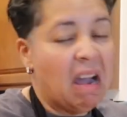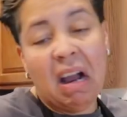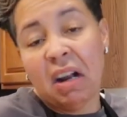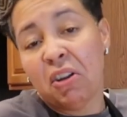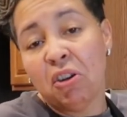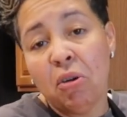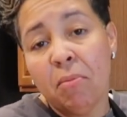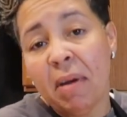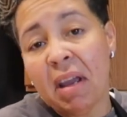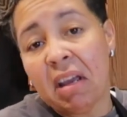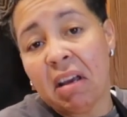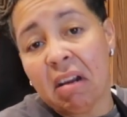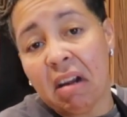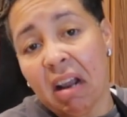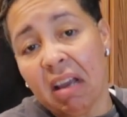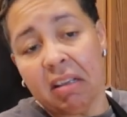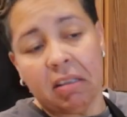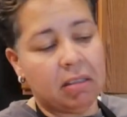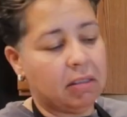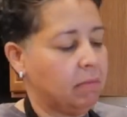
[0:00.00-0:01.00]
how do you make
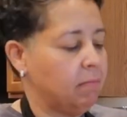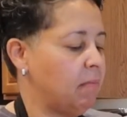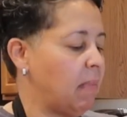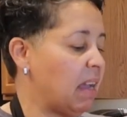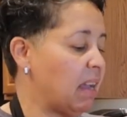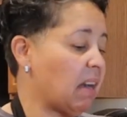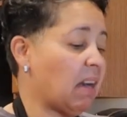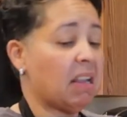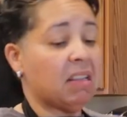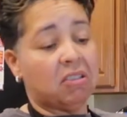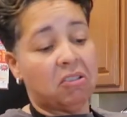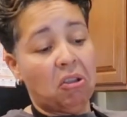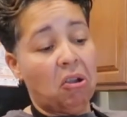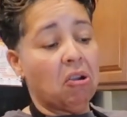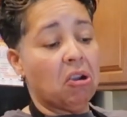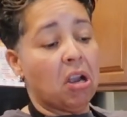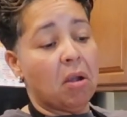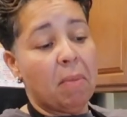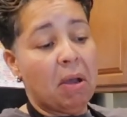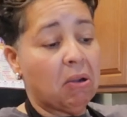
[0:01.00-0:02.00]
rice? My rice
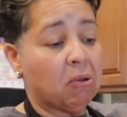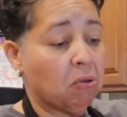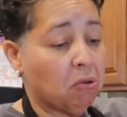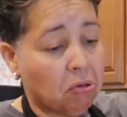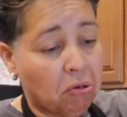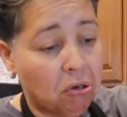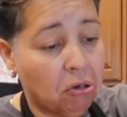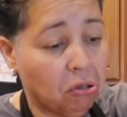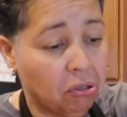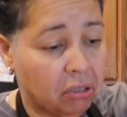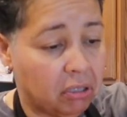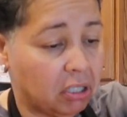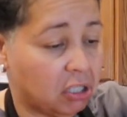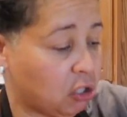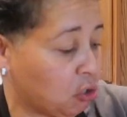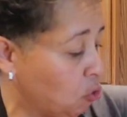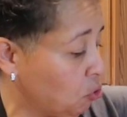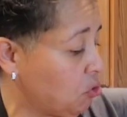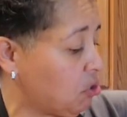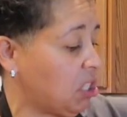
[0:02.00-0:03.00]
don't come out real good.
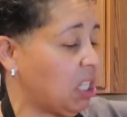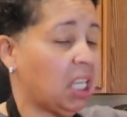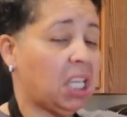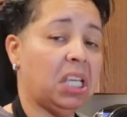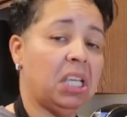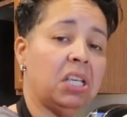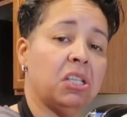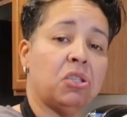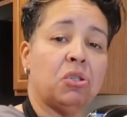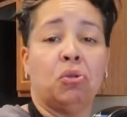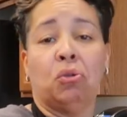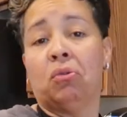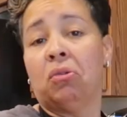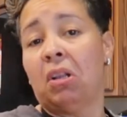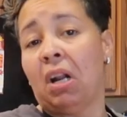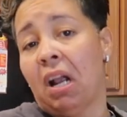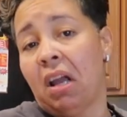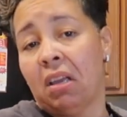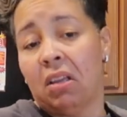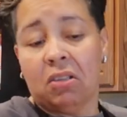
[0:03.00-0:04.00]
It's too sticky, it's too
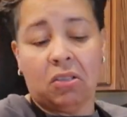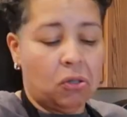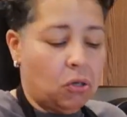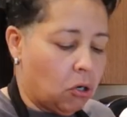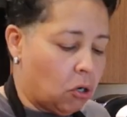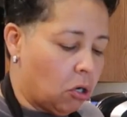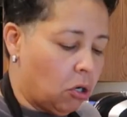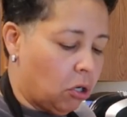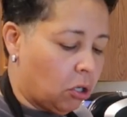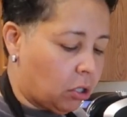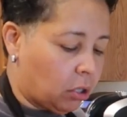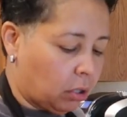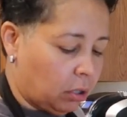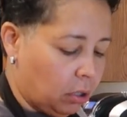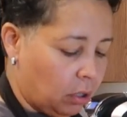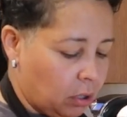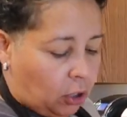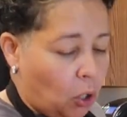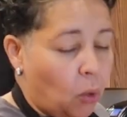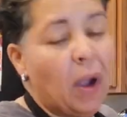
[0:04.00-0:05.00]
dry, it's not cooked.
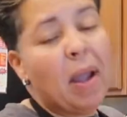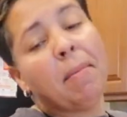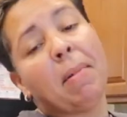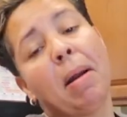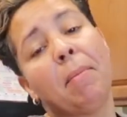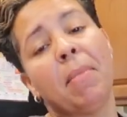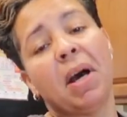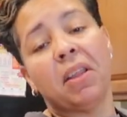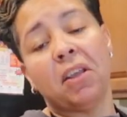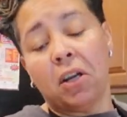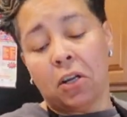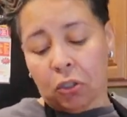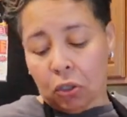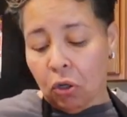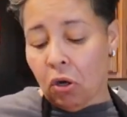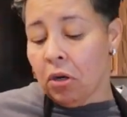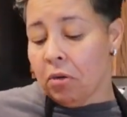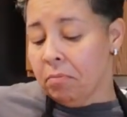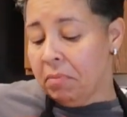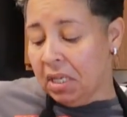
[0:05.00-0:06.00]
The way my mother
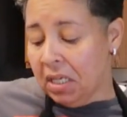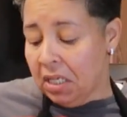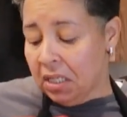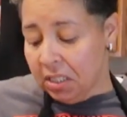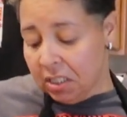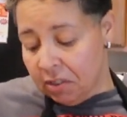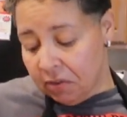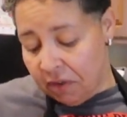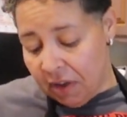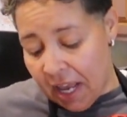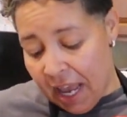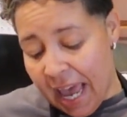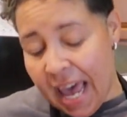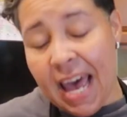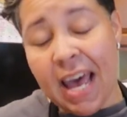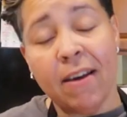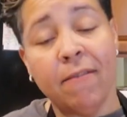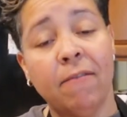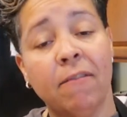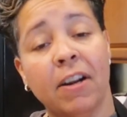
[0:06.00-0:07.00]
taught me is
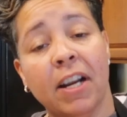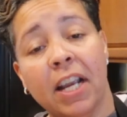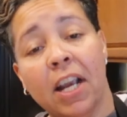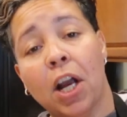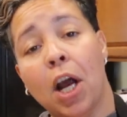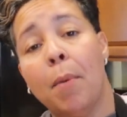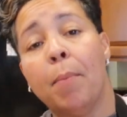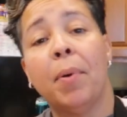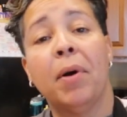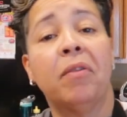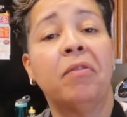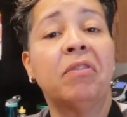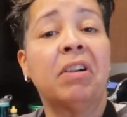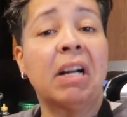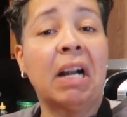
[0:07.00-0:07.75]
every cup of